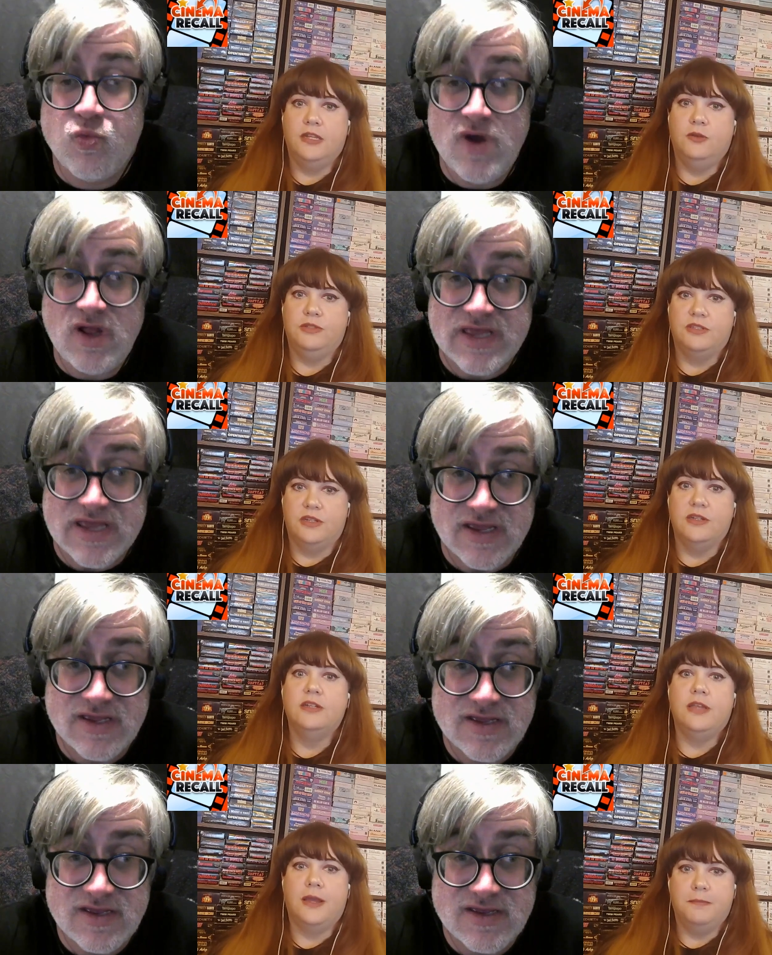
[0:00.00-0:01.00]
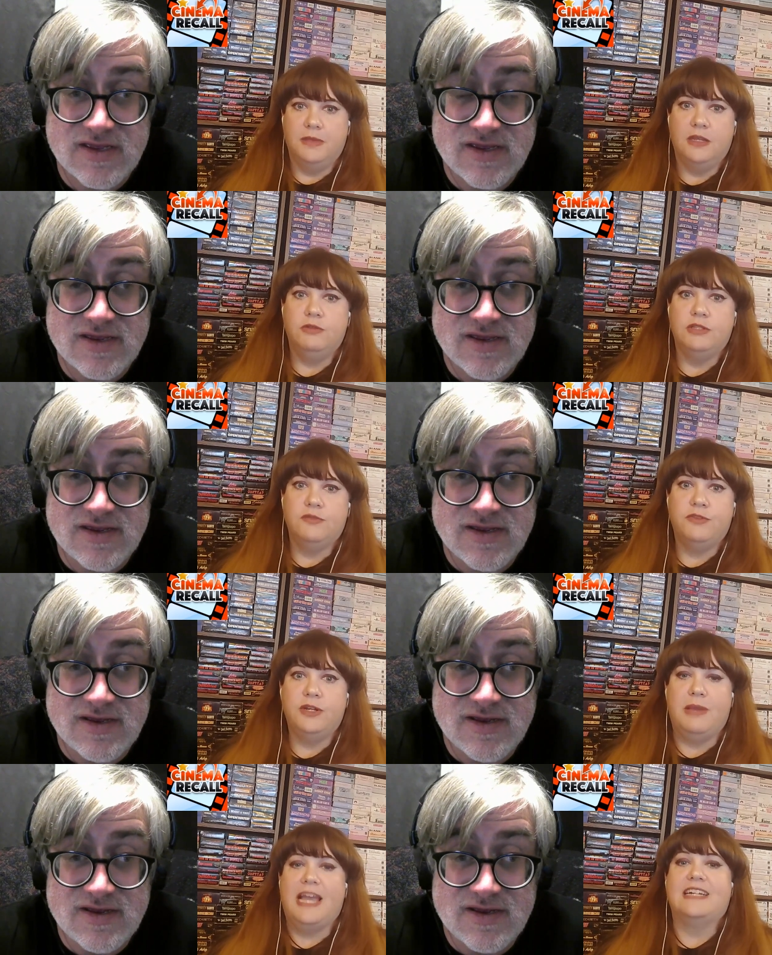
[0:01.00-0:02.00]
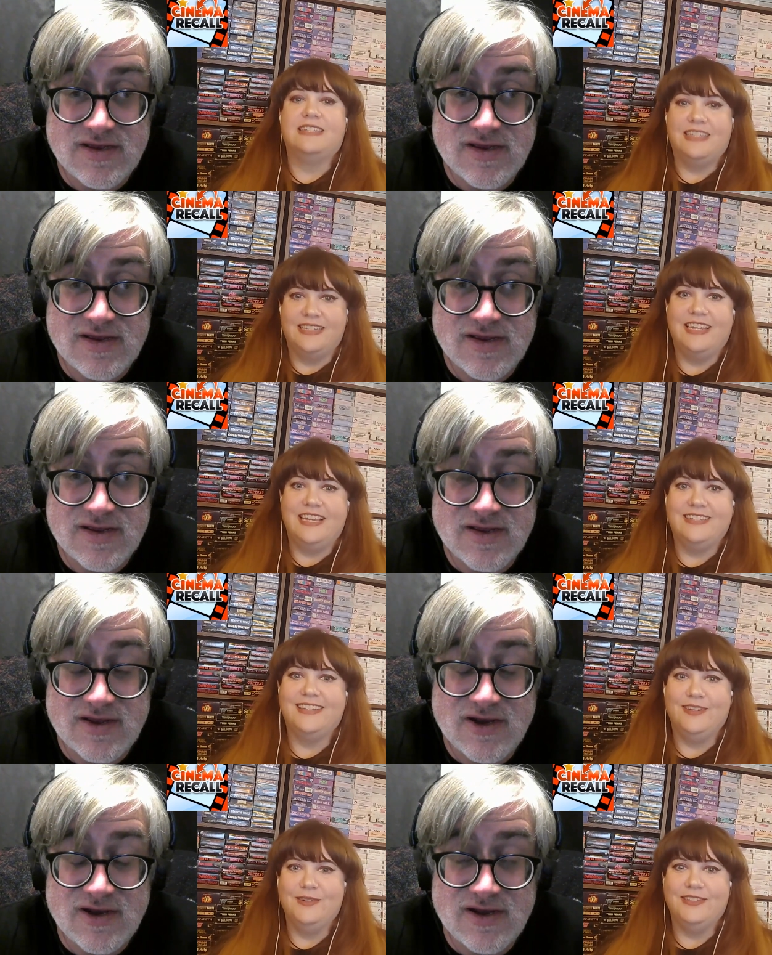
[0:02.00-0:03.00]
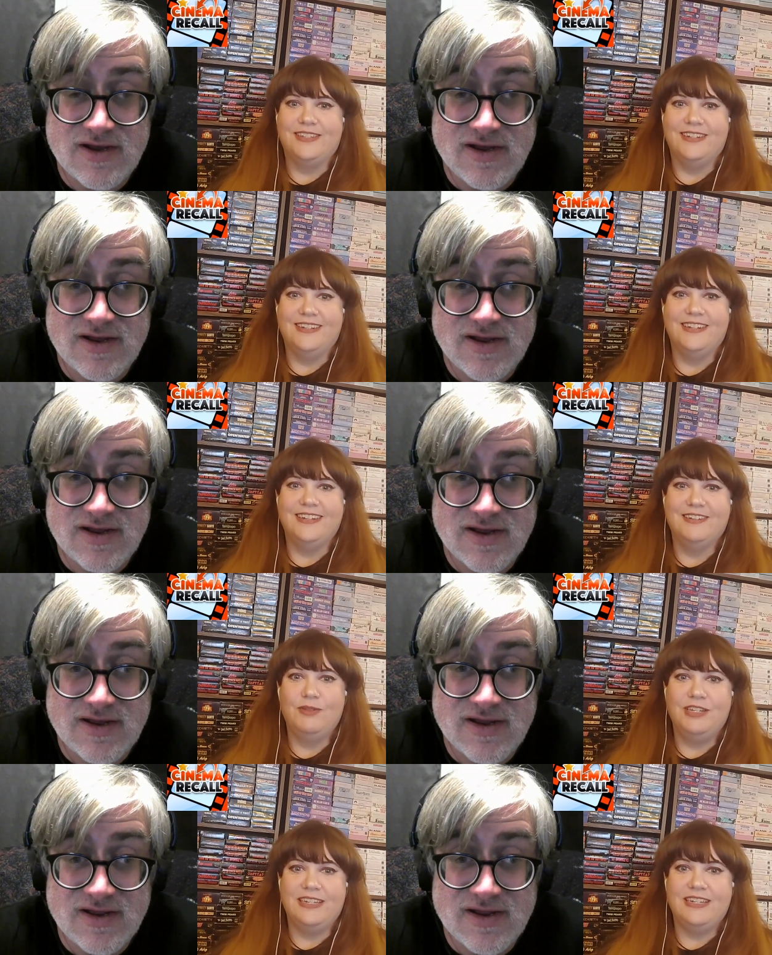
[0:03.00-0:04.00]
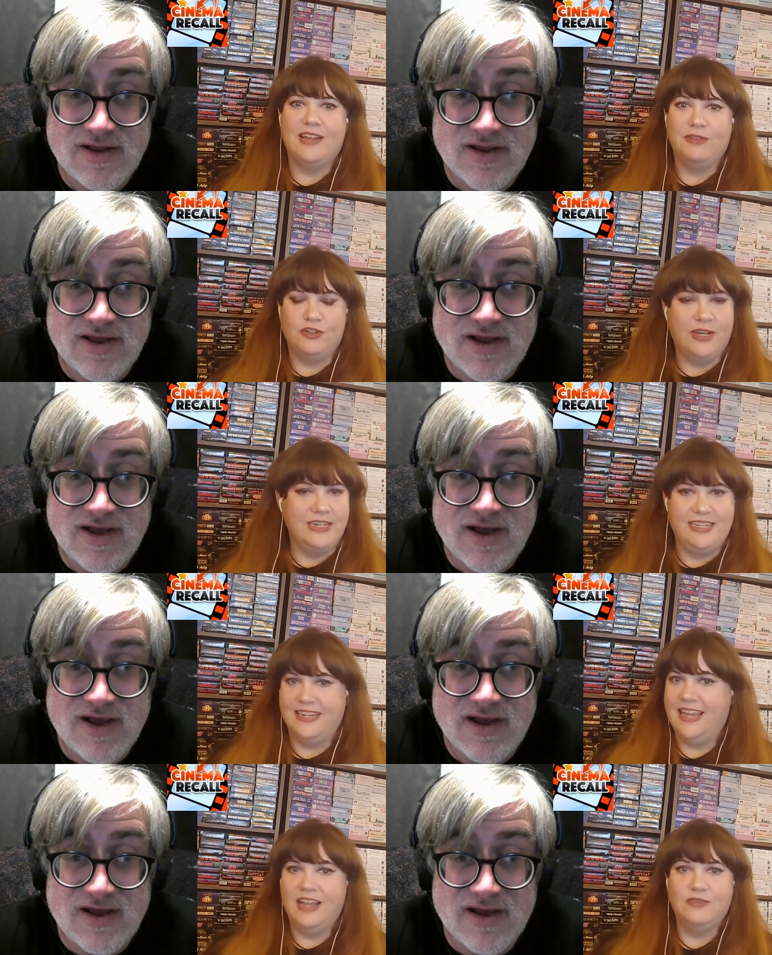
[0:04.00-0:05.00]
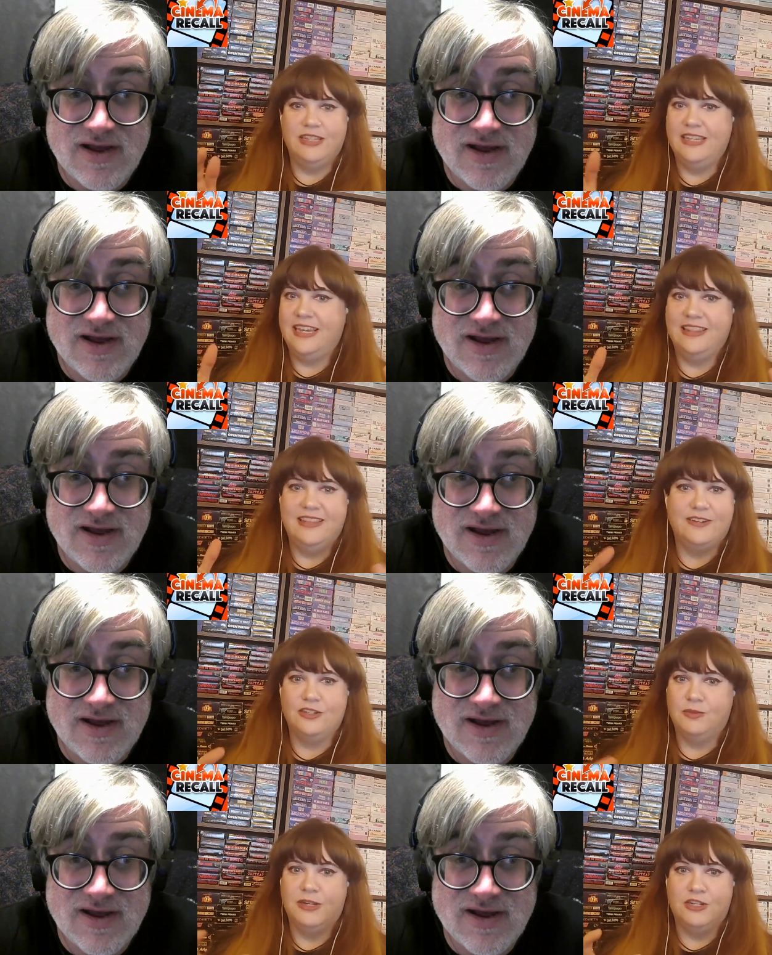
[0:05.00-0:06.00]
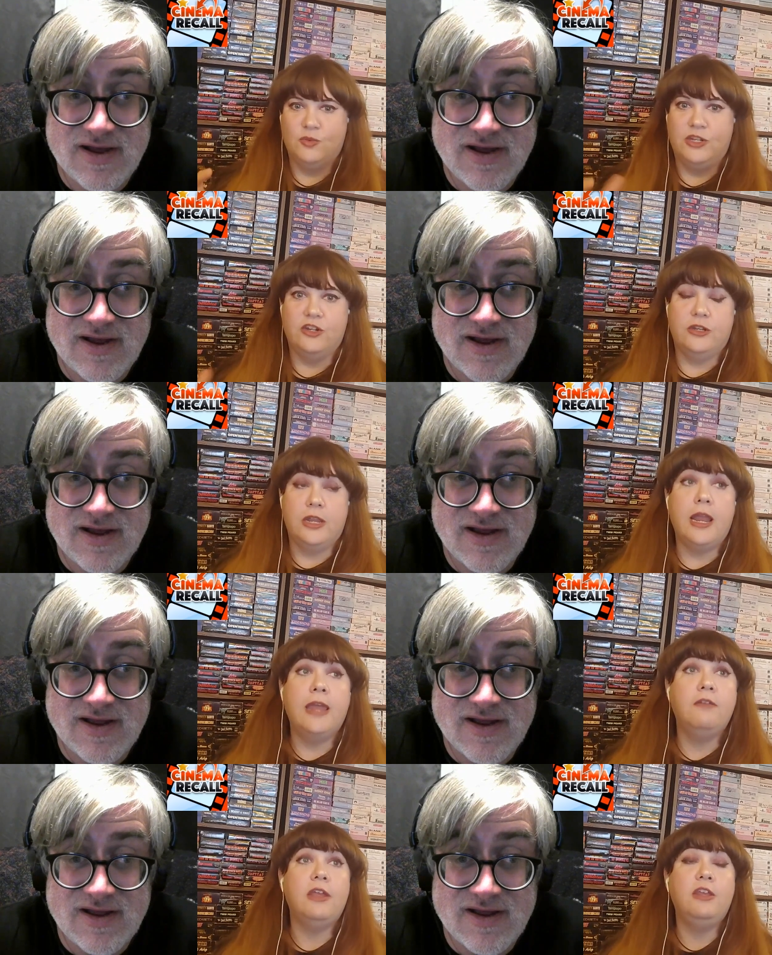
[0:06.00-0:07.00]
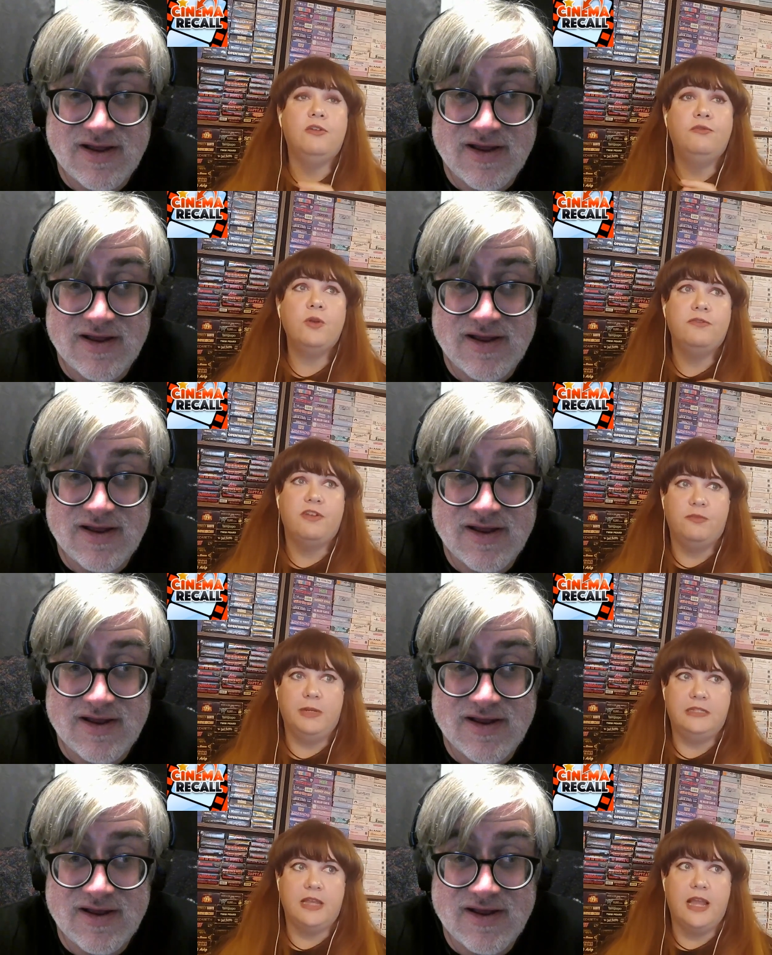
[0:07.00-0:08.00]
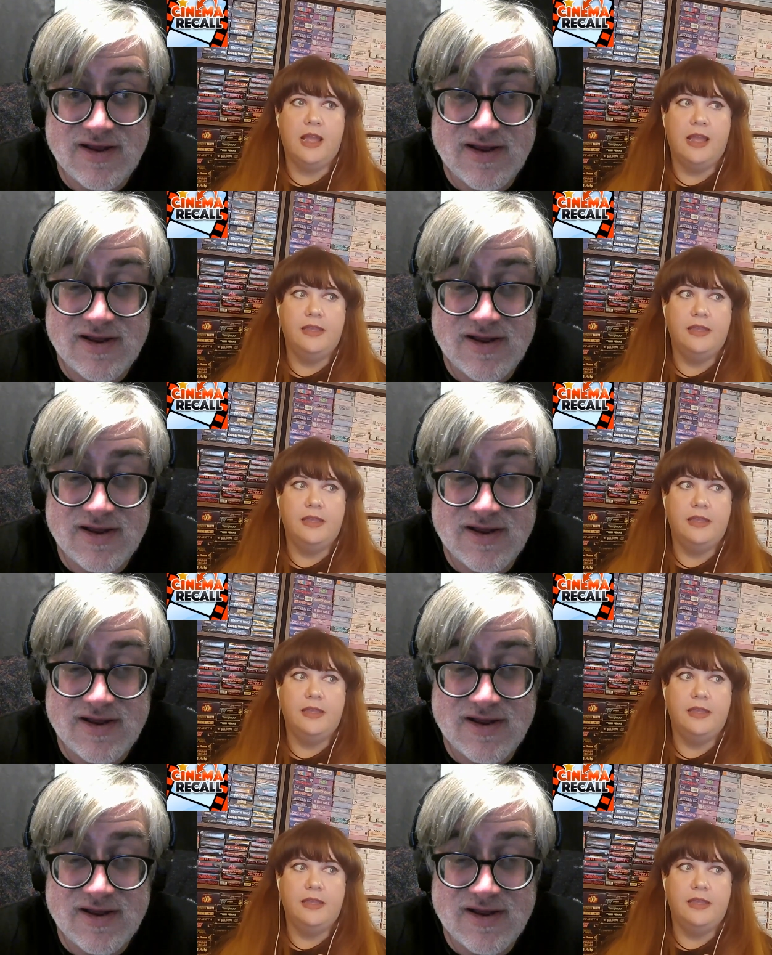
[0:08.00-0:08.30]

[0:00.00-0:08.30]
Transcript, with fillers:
Speaker 1: Really? it was a, yeah. it was a very packed six days. It was, uh, we did, we tried to get everything in there as much as we could. And, and, you know, 45 minutes